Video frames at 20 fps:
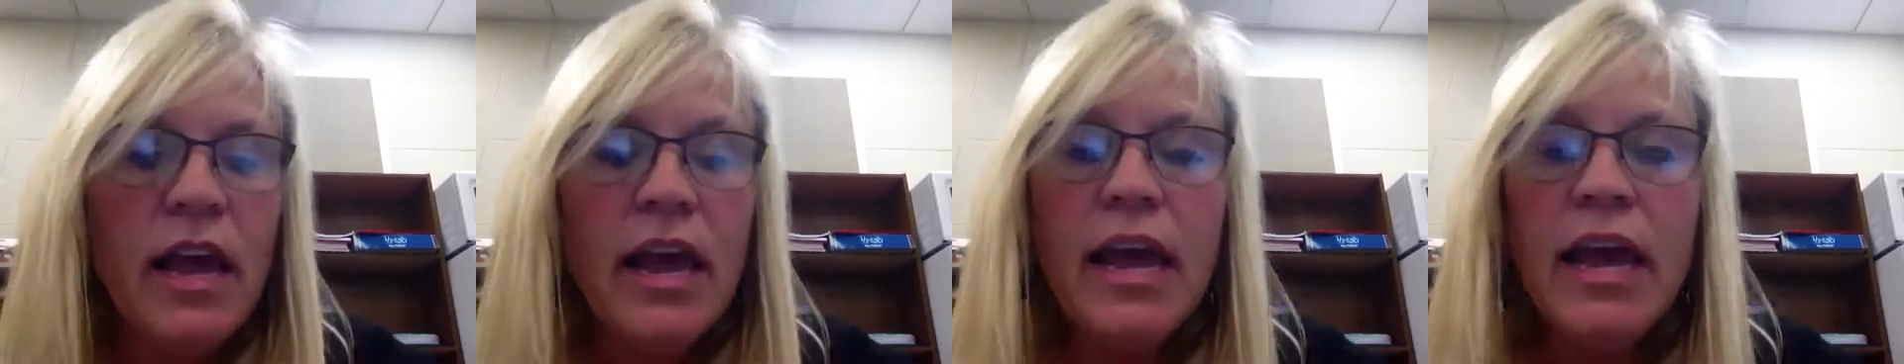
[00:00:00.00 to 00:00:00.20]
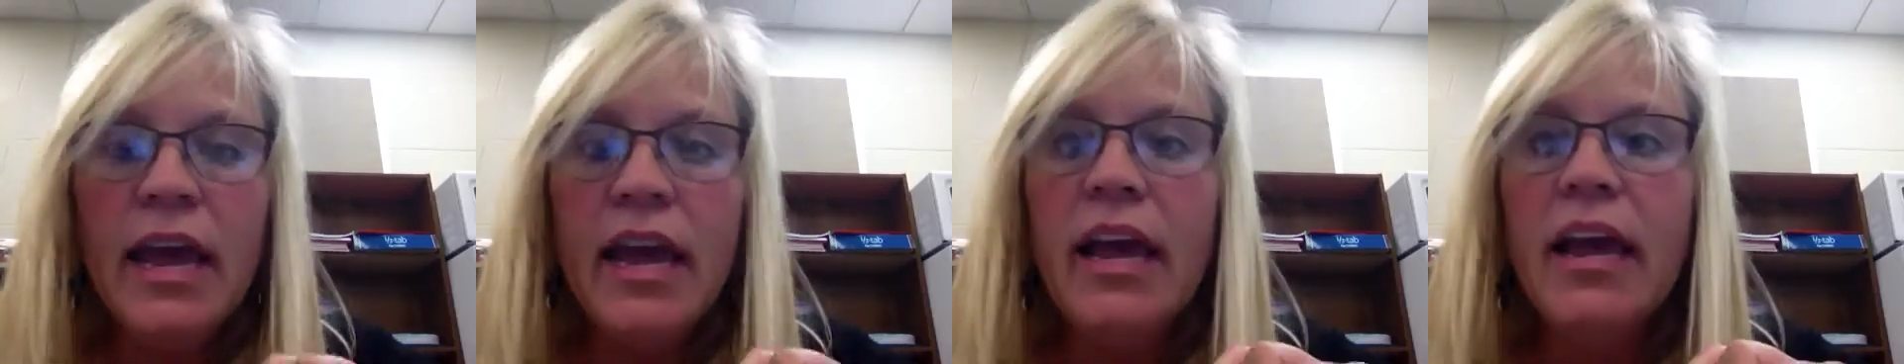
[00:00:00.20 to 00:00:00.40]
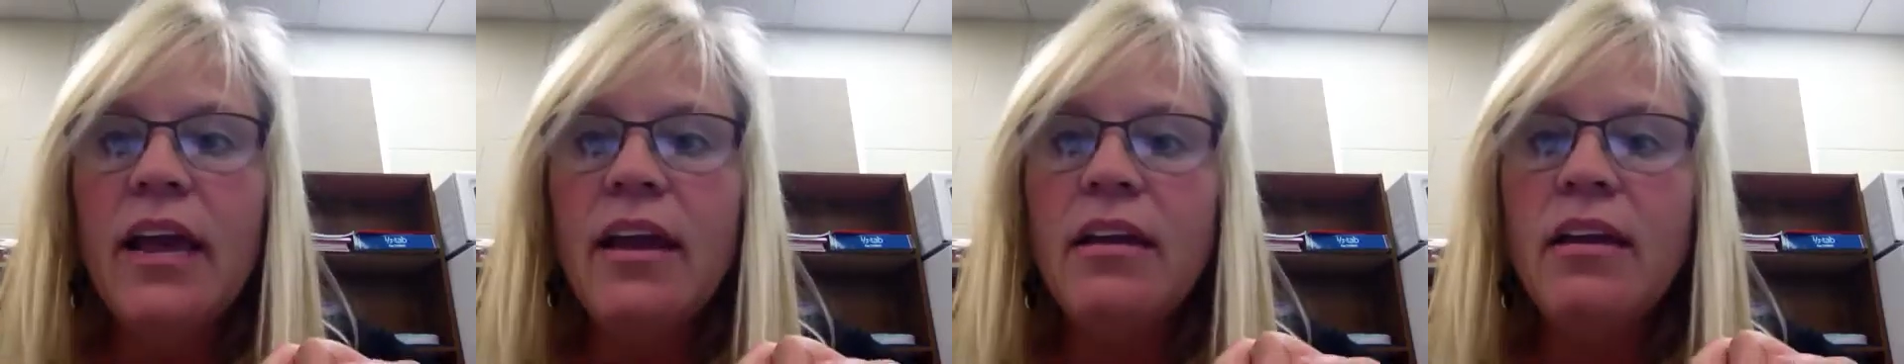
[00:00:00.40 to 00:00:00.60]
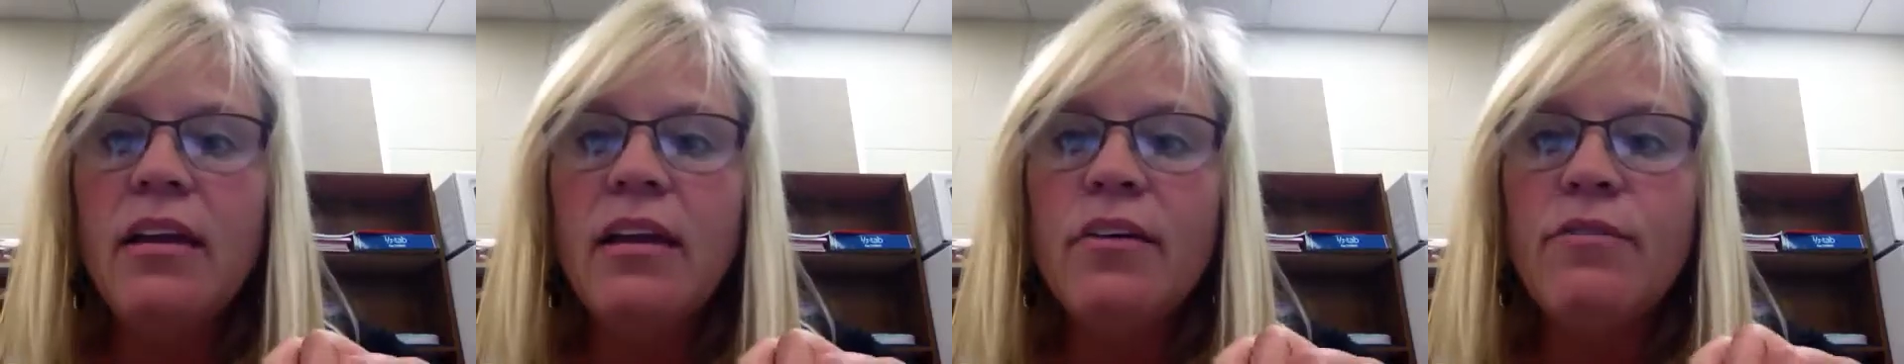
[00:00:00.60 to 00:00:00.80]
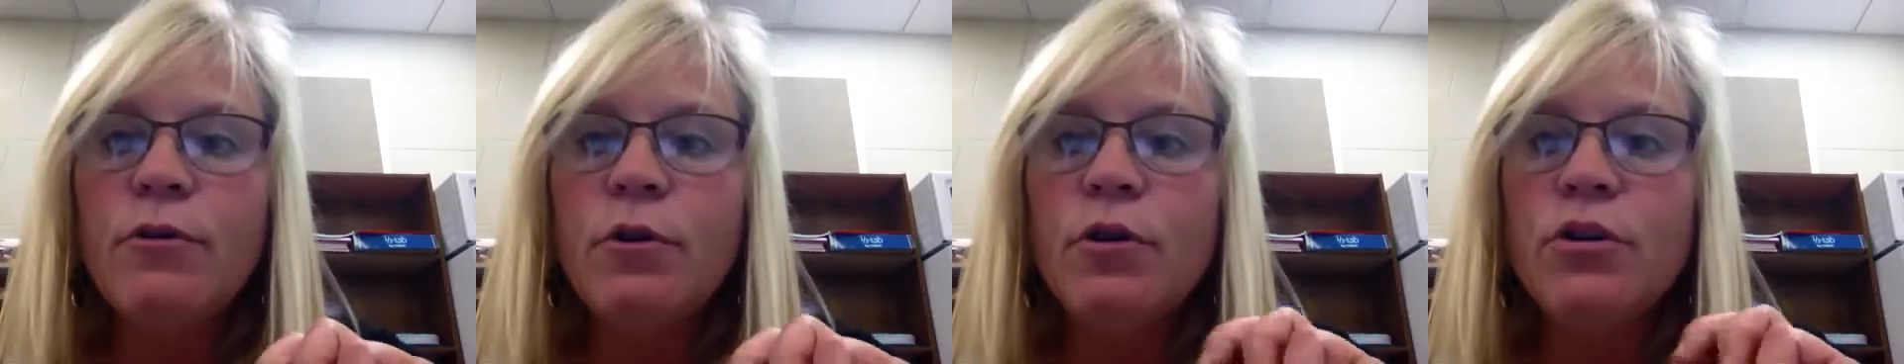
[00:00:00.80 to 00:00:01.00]
and
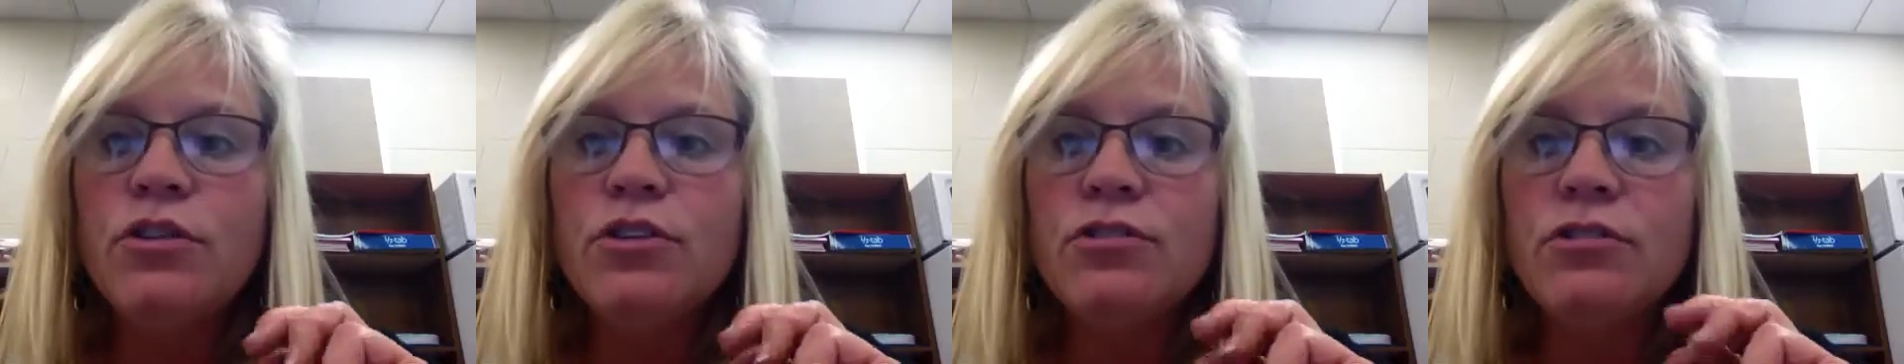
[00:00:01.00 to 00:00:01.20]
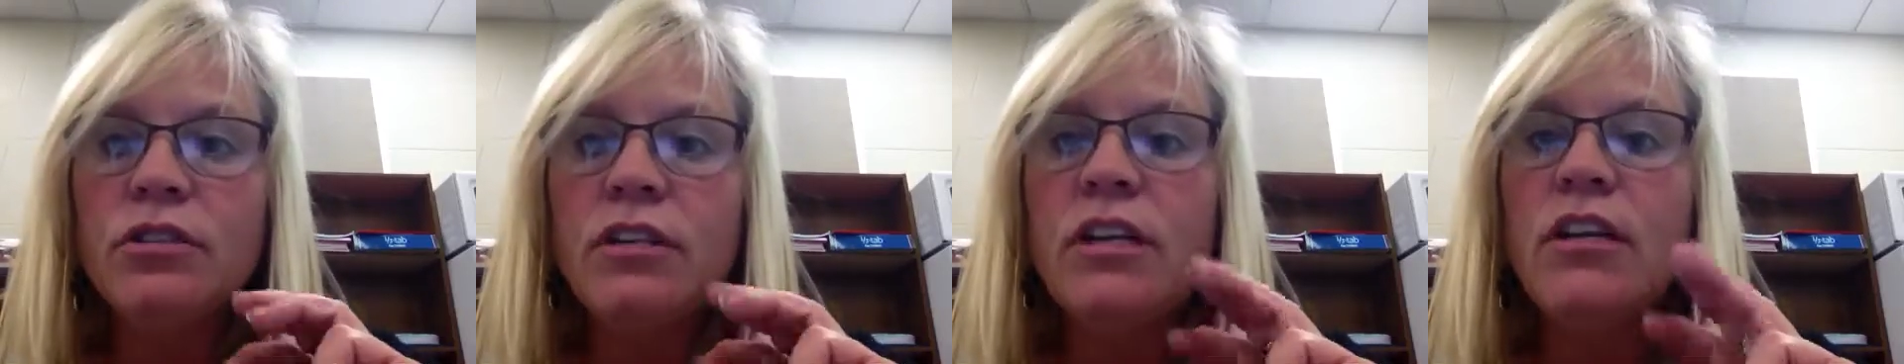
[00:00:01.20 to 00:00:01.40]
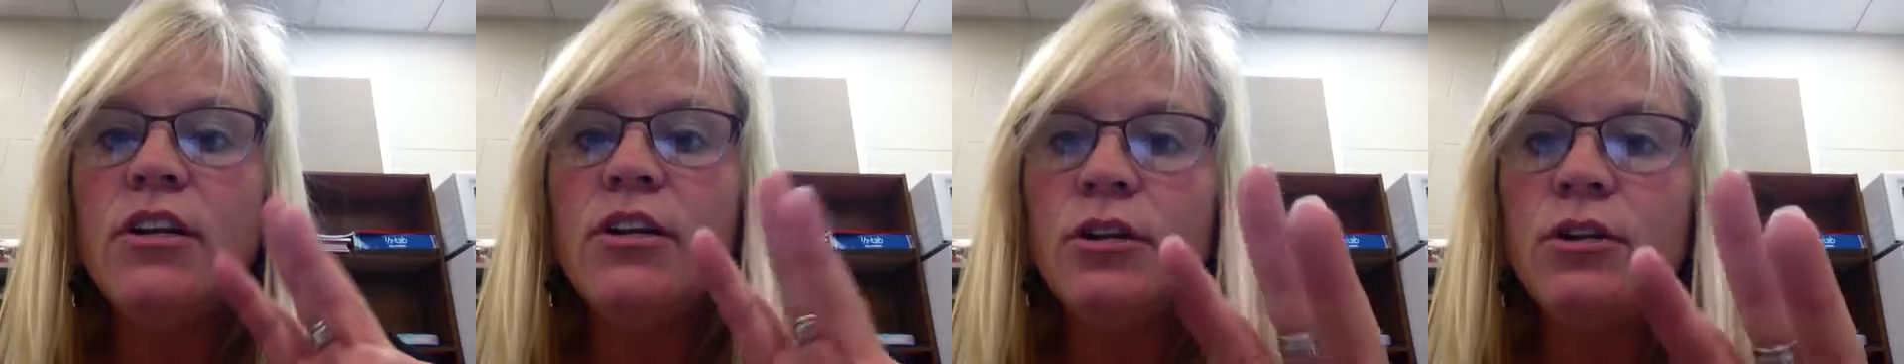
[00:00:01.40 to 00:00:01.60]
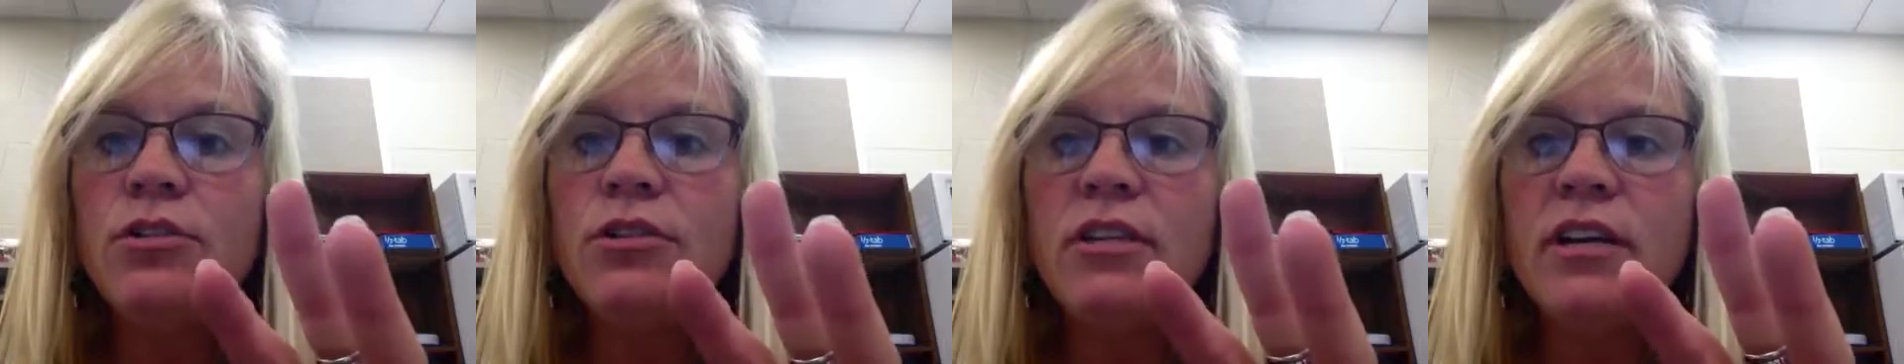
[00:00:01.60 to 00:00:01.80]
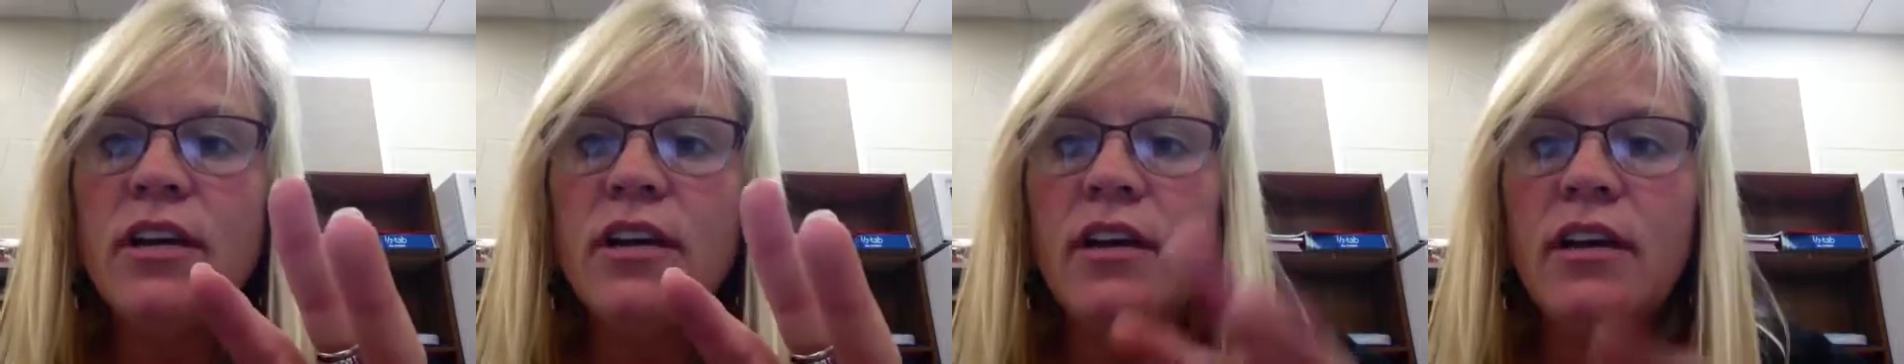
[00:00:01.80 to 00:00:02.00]
of course you'll need a glue
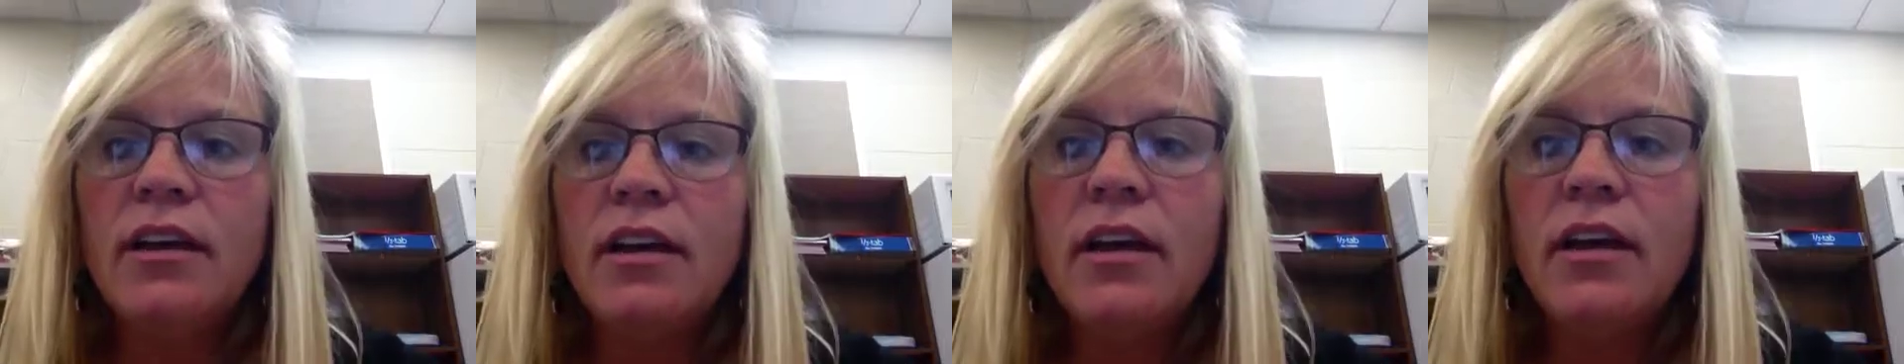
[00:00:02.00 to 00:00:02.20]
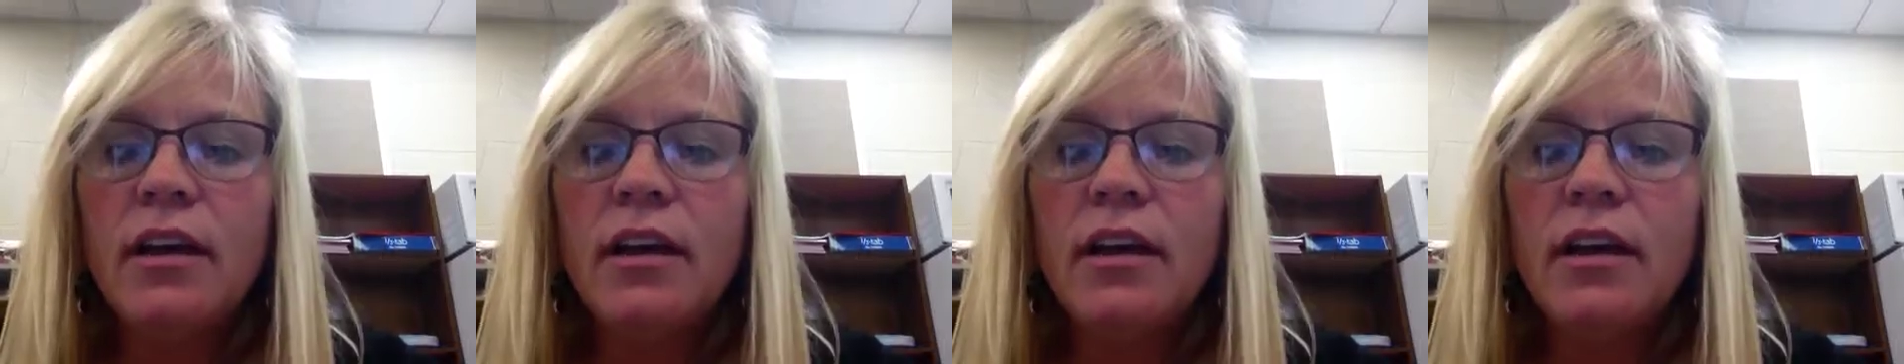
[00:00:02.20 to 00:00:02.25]
stick,